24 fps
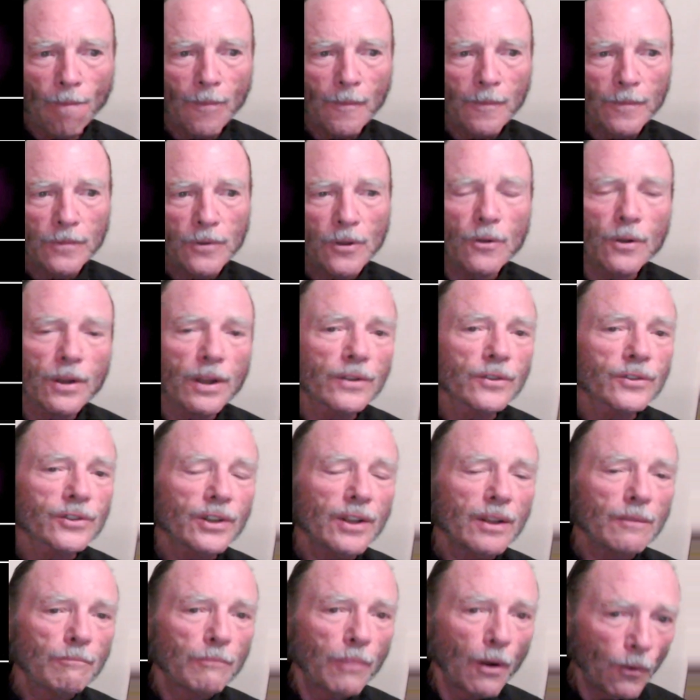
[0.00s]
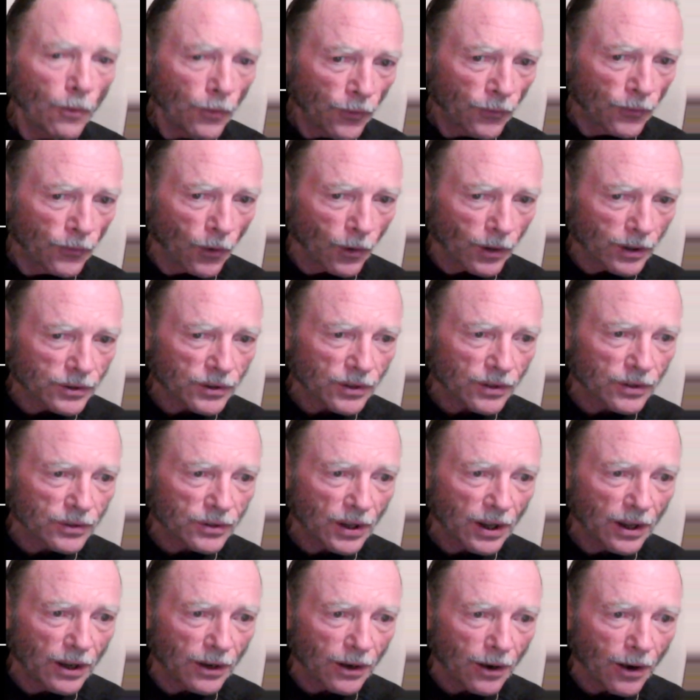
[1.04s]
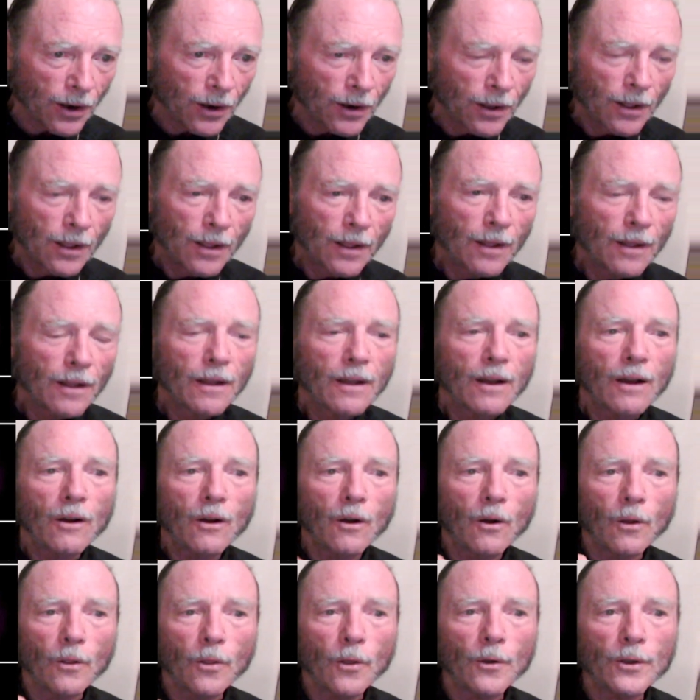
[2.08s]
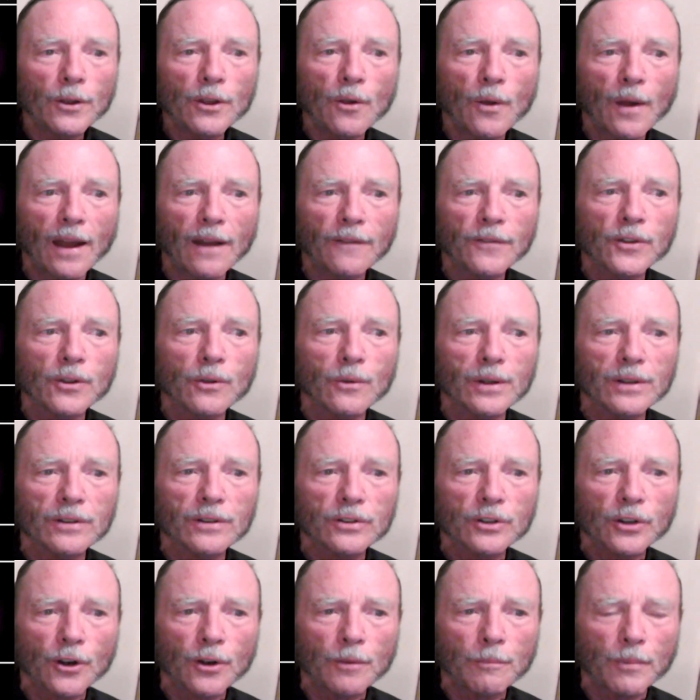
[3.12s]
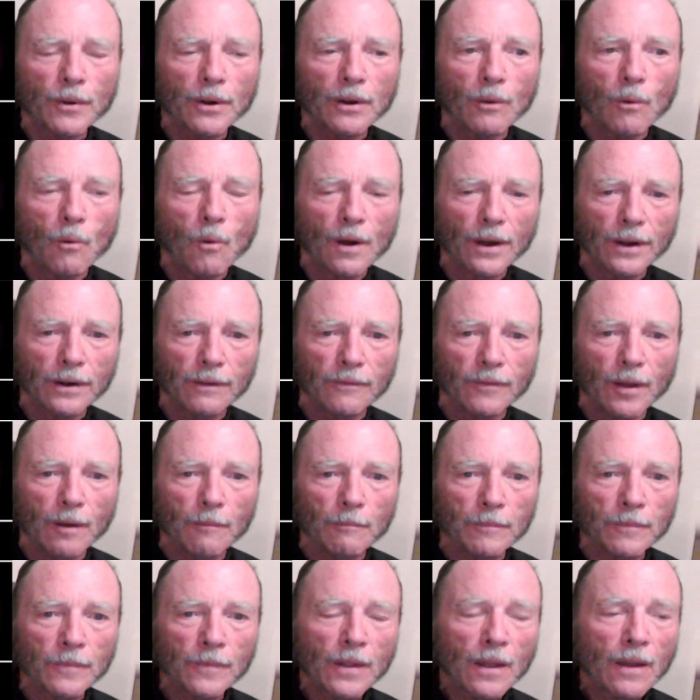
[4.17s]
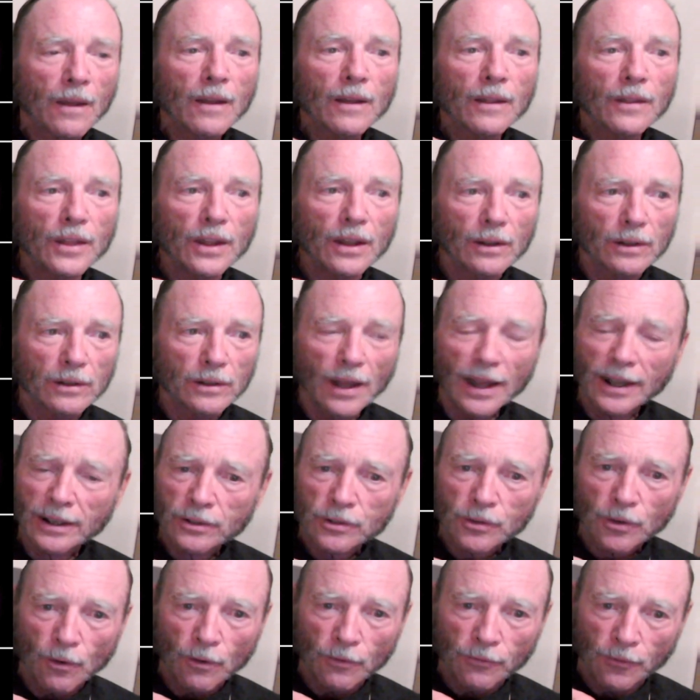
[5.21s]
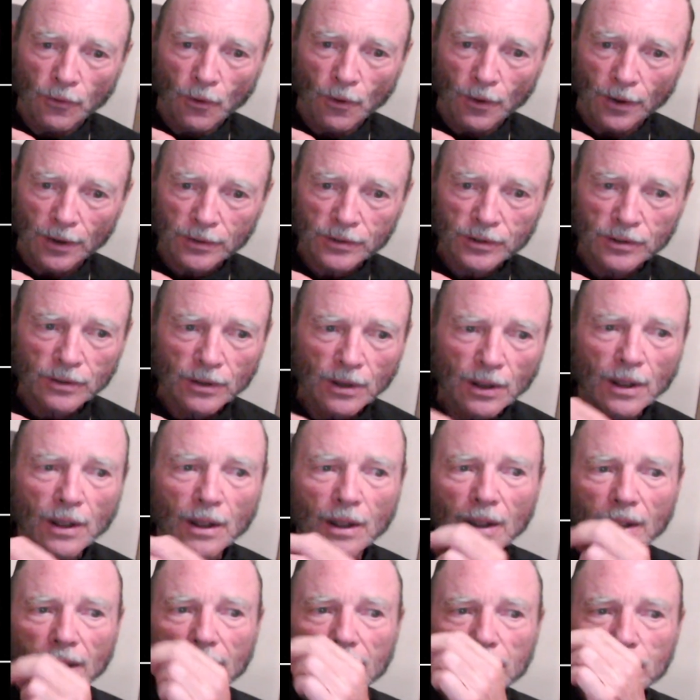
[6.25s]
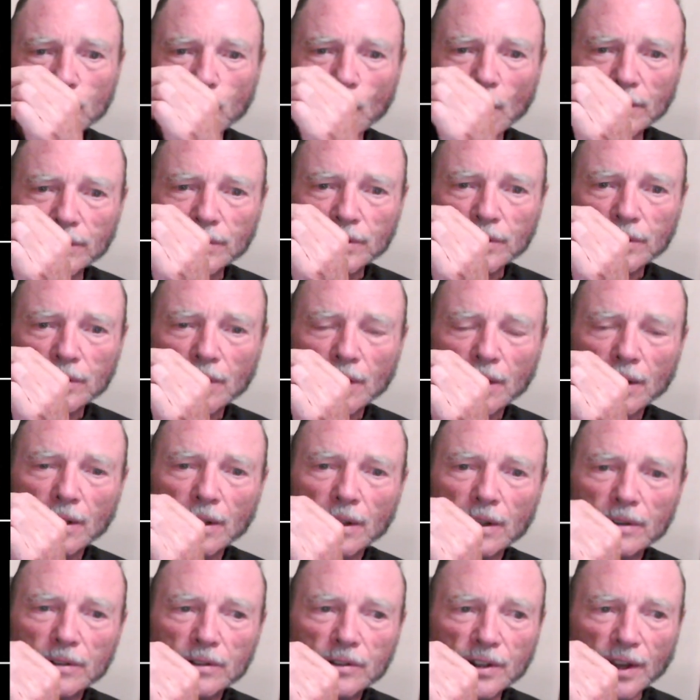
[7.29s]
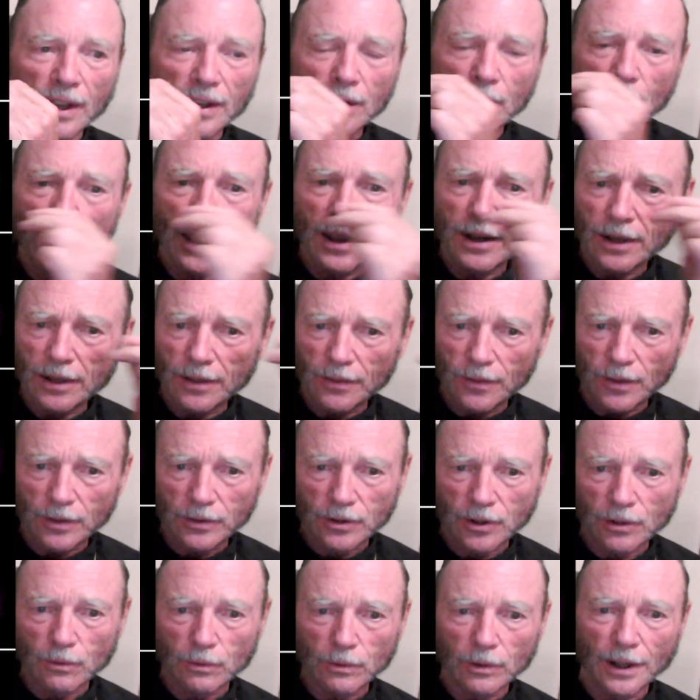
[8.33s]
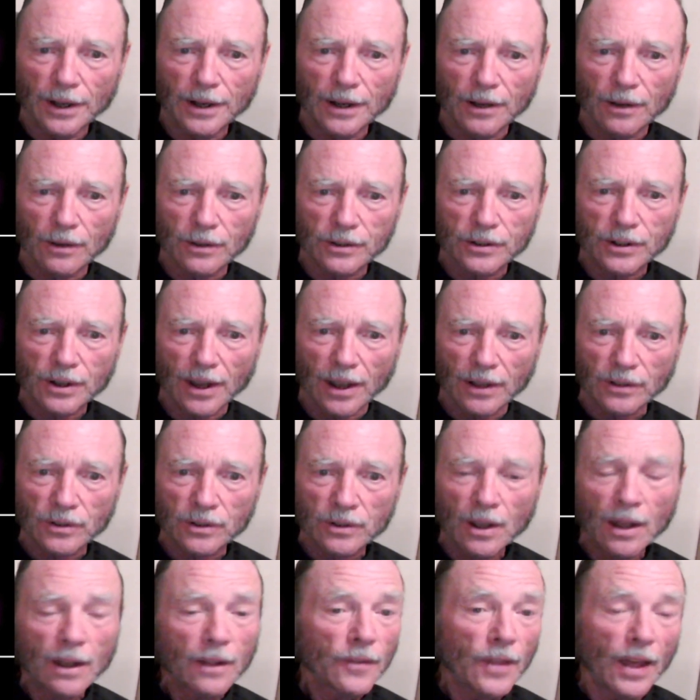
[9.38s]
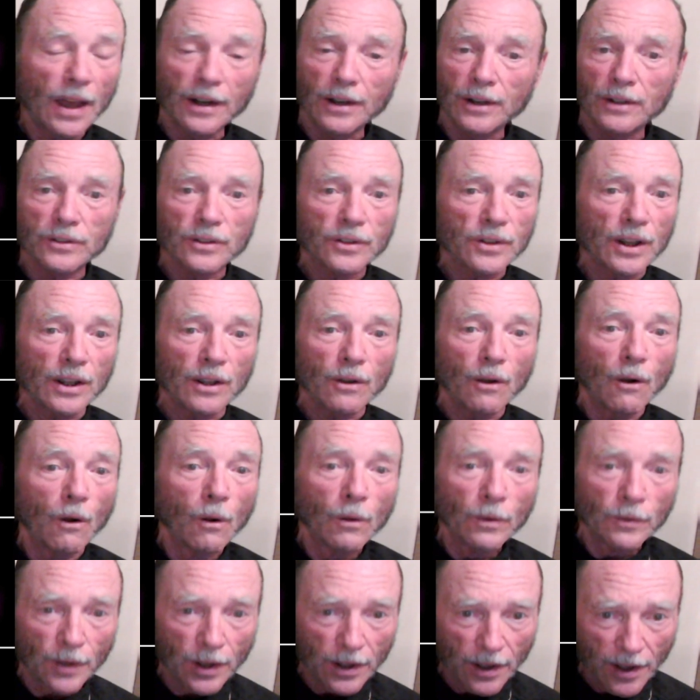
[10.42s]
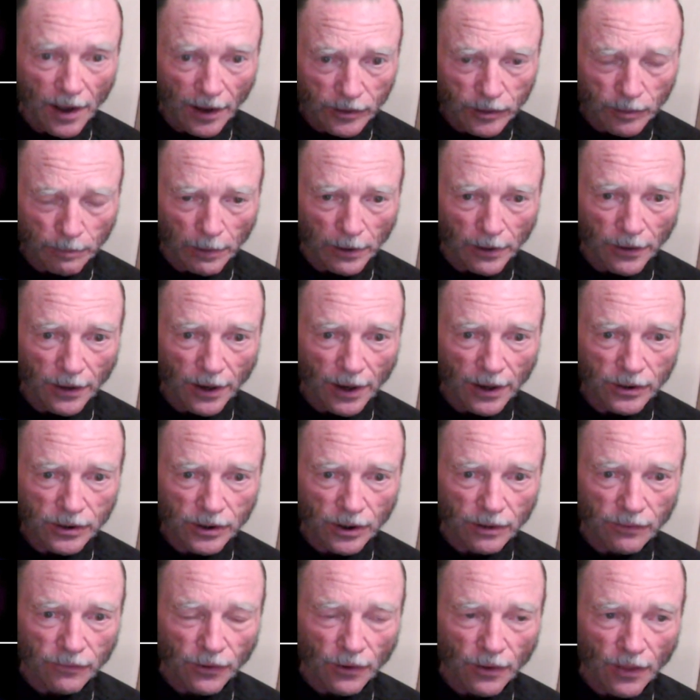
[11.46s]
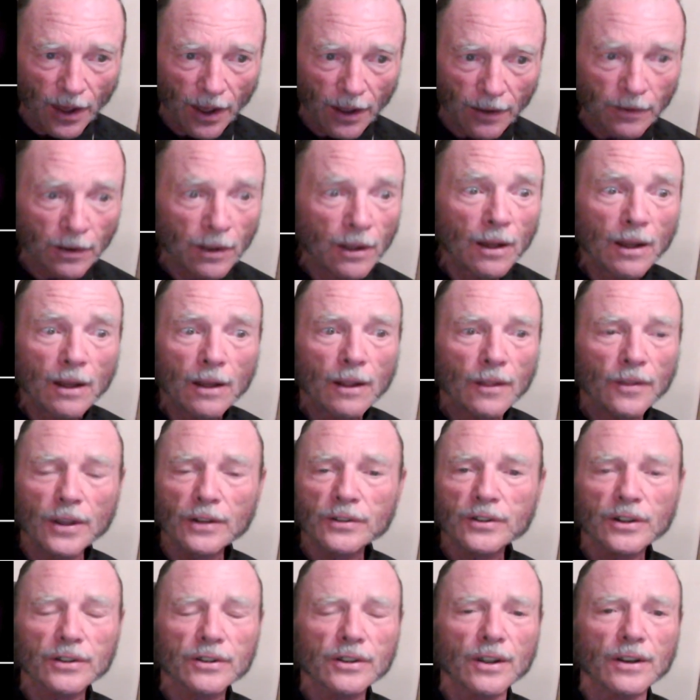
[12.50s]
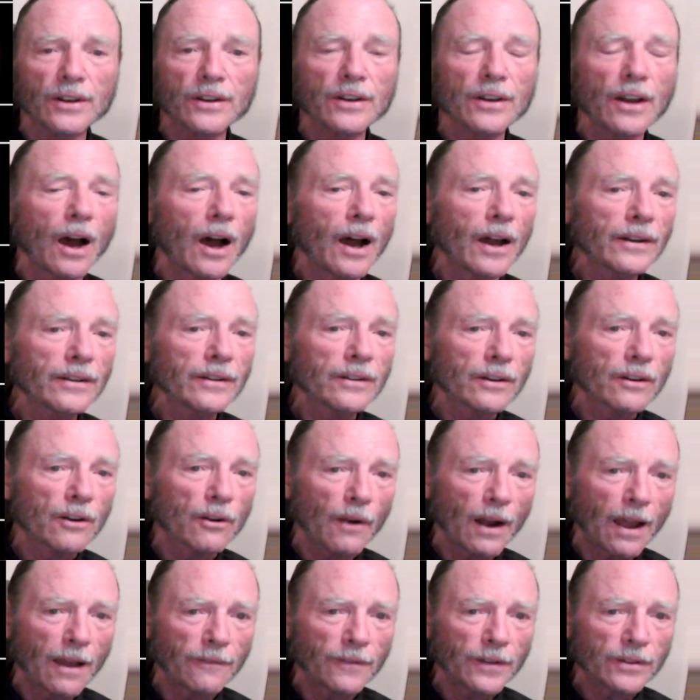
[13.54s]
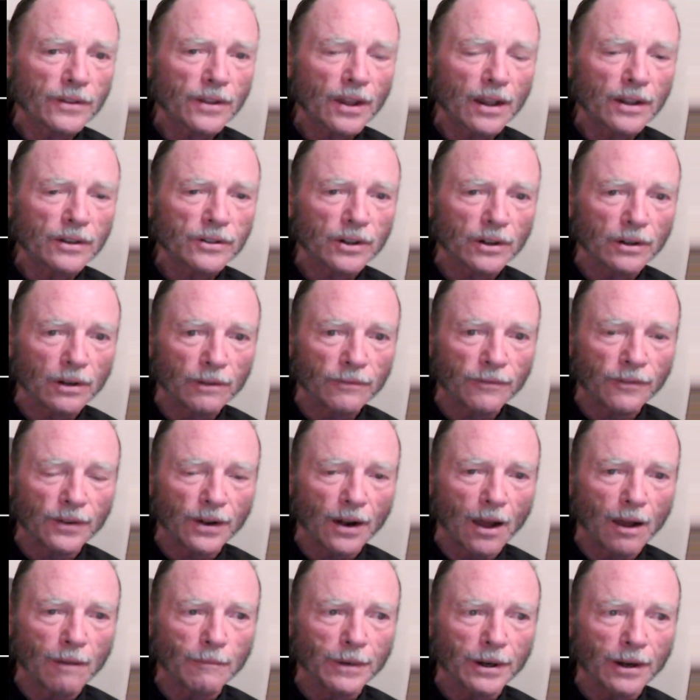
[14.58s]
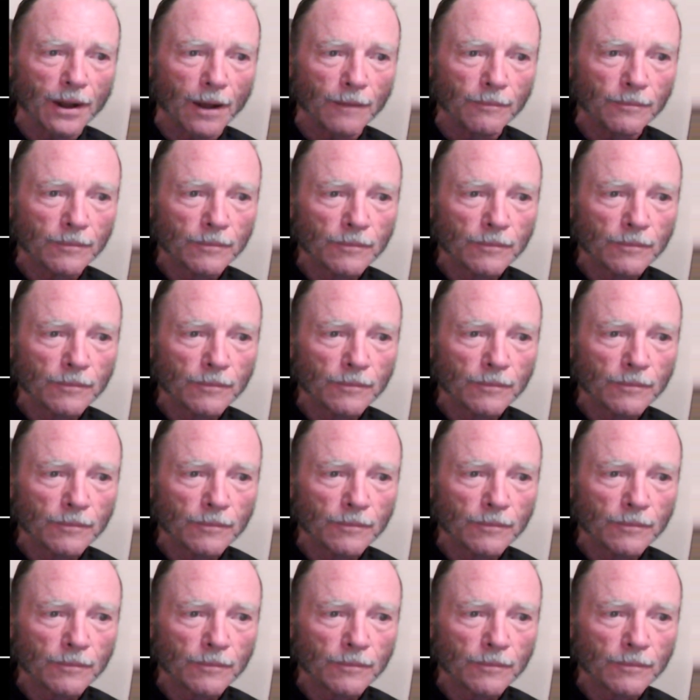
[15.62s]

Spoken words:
You can see both forces here, although you have to interpret one of them. The electroforce is what's generating the two linear jets. That is the only explanation for that. This is a non-gravitational phenomenon.